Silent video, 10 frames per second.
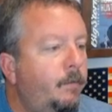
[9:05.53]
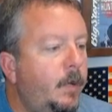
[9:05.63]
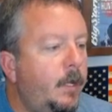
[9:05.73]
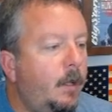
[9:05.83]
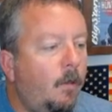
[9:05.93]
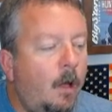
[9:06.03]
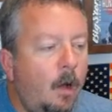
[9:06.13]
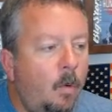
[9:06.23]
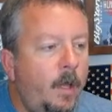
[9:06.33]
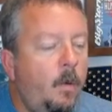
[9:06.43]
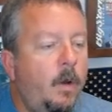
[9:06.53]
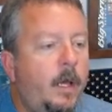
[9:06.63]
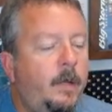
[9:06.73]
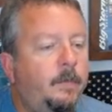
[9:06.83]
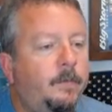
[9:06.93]
But a long way
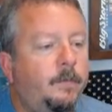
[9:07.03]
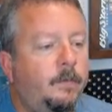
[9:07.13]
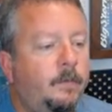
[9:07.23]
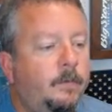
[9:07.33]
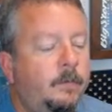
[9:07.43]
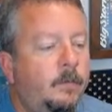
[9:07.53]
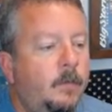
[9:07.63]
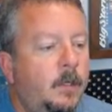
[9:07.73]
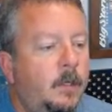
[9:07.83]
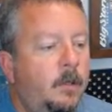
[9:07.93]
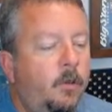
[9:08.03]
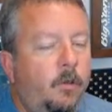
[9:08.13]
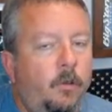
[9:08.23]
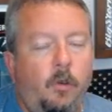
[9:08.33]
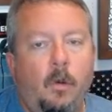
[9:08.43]
away.
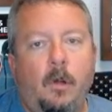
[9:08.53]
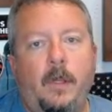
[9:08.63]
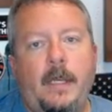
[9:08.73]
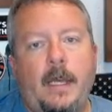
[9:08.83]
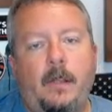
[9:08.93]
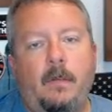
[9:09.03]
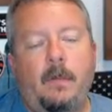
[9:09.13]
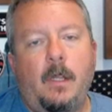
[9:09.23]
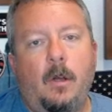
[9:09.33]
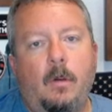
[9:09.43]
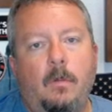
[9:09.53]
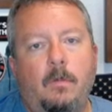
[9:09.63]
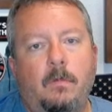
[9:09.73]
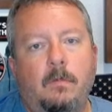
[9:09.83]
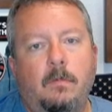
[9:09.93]
Too early yet, you know,
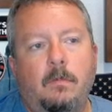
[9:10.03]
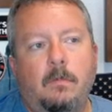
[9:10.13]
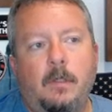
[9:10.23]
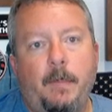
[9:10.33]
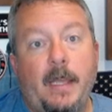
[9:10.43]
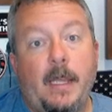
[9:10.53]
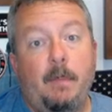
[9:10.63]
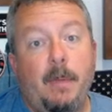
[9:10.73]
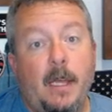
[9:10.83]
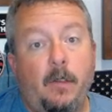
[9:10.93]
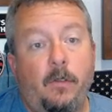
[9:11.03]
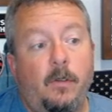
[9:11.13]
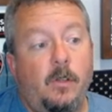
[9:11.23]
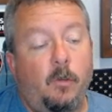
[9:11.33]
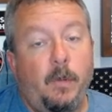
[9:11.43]
to make any
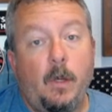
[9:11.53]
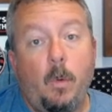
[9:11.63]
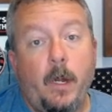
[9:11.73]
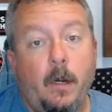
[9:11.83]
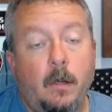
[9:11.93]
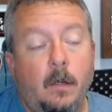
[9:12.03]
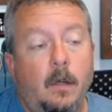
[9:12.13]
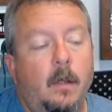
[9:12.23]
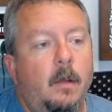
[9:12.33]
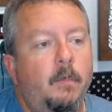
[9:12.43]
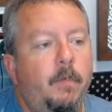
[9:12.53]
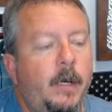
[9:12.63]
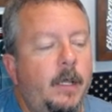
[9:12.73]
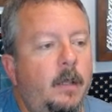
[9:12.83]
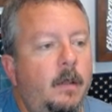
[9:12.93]
bets, just be aware,
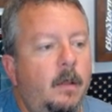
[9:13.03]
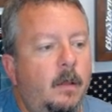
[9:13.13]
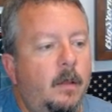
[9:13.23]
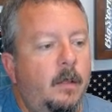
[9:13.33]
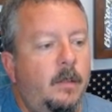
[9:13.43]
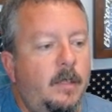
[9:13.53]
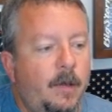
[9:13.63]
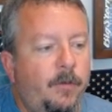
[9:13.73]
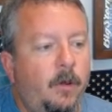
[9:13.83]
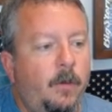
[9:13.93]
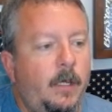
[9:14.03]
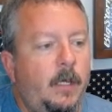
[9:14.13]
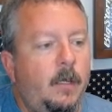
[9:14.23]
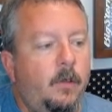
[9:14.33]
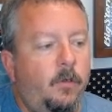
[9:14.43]
but
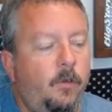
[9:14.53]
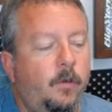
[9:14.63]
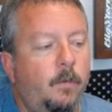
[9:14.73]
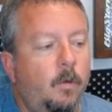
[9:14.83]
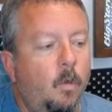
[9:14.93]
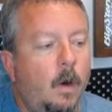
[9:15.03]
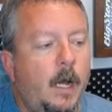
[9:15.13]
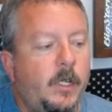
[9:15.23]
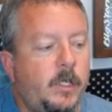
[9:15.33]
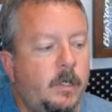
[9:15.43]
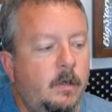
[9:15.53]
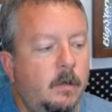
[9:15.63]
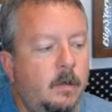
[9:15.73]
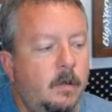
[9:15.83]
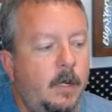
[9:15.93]
definitely a system to watch,
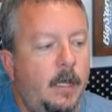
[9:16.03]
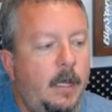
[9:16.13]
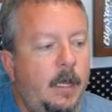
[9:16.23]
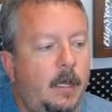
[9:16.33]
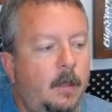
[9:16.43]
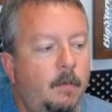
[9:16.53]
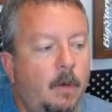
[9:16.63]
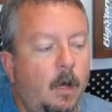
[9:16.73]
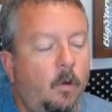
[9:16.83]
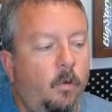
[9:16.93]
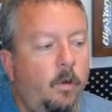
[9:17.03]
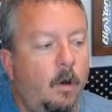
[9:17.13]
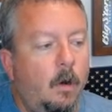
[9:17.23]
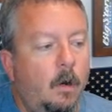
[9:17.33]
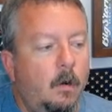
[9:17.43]
and the models
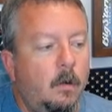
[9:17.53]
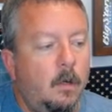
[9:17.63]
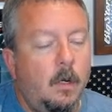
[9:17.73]
are